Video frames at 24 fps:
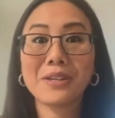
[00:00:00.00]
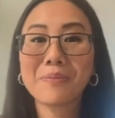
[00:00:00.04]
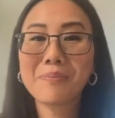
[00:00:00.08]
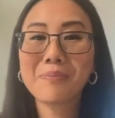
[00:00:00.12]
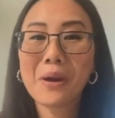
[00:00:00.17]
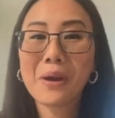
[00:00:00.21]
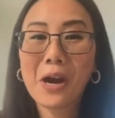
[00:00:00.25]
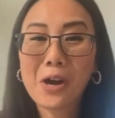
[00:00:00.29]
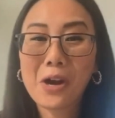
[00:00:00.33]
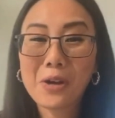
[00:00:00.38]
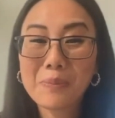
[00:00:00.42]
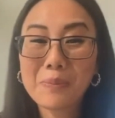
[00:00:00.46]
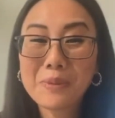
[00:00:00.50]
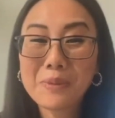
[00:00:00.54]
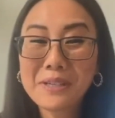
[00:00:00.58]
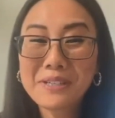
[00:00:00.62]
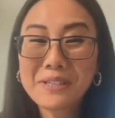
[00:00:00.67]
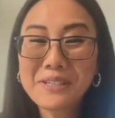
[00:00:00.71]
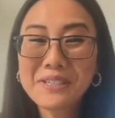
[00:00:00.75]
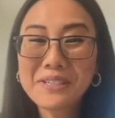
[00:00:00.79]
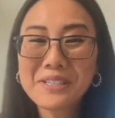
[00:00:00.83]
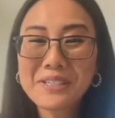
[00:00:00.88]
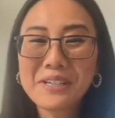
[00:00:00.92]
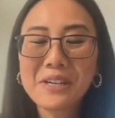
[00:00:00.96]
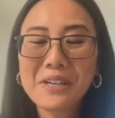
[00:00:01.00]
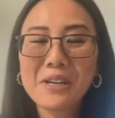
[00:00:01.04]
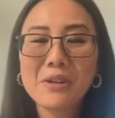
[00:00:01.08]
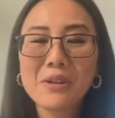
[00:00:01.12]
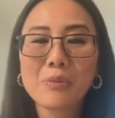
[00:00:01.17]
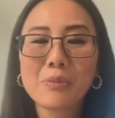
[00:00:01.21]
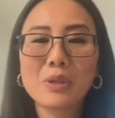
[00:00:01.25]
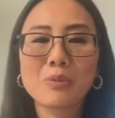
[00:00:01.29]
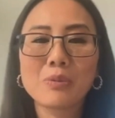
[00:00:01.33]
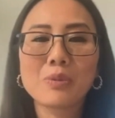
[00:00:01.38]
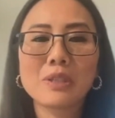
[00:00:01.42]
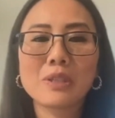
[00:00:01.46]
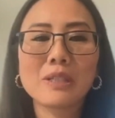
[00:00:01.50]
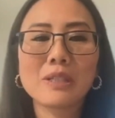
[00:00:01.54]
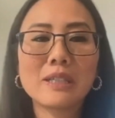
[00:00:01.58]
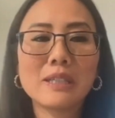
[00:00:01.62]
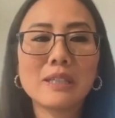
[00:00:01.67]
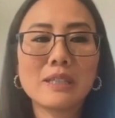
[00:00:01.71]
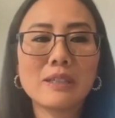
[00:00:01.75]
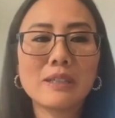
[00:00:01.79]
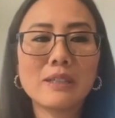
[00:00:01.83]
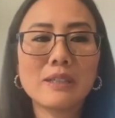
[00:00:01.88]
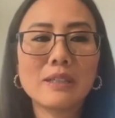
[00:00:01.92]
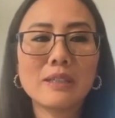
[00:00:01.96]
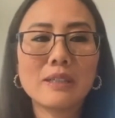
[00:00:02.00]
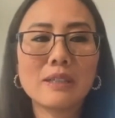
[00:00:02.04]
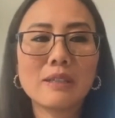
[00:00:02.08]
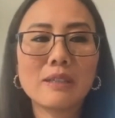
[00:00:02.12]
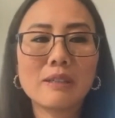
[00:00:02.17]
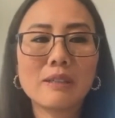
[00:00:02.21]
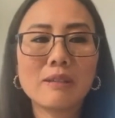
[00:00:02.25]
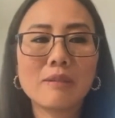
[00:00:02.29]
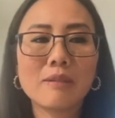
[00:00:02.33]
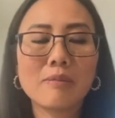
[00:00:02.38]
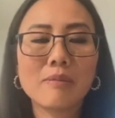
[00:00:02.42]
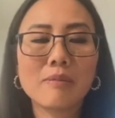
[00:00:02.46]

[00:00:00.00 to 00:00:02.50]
empowerment. We really